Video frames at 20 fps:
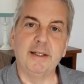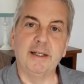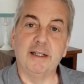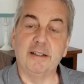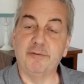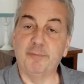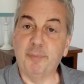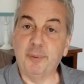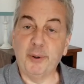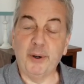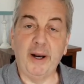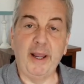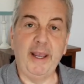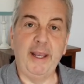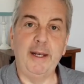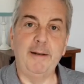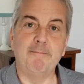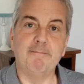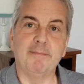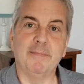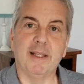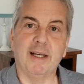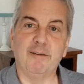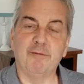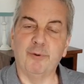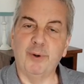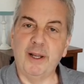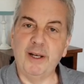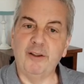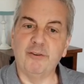I've prayed,
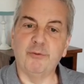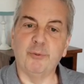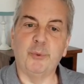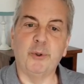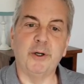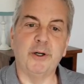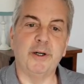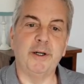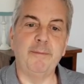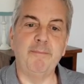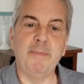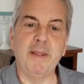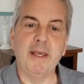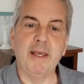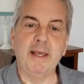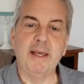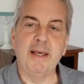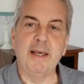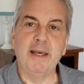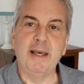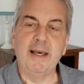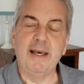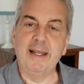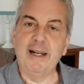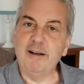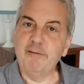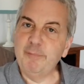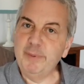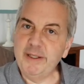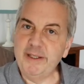I've read his word,
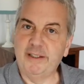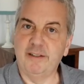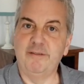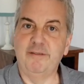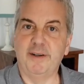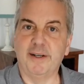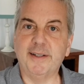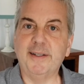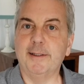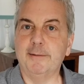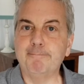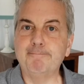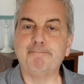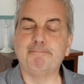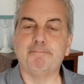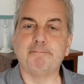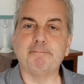and I've been convicted